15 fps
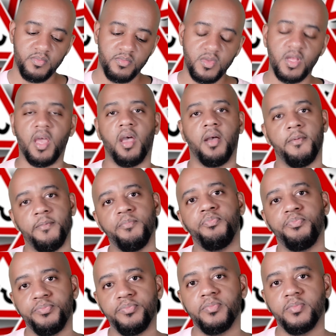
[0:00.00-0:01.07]
Yeah.
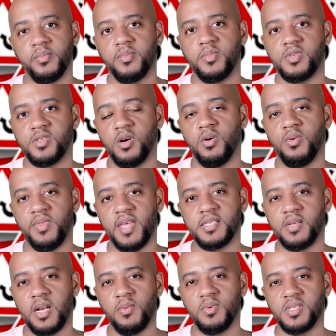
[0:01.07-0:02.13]
So that's
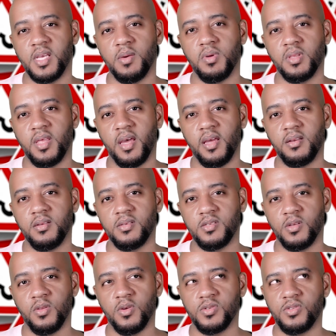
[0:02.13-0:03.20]
what I would say with that.
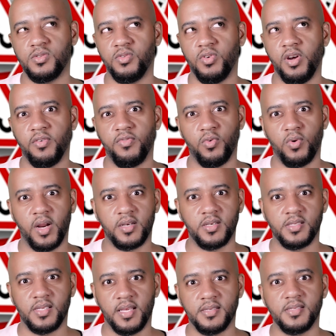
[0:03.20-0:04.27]
So those 3 or 4
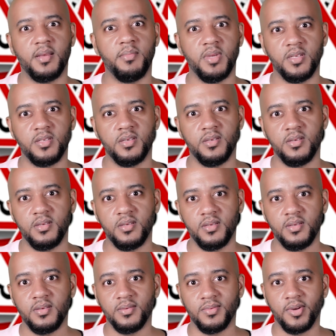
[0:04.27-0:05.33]
exercises I mentioned.
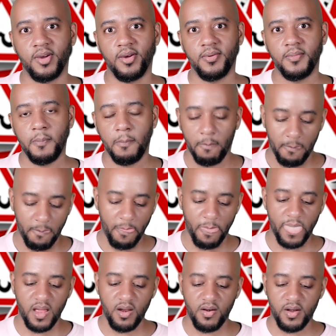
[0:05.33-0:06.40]
Okay.
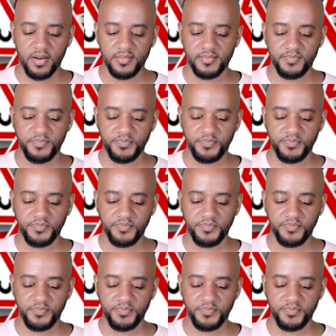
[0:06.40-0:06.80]
All right.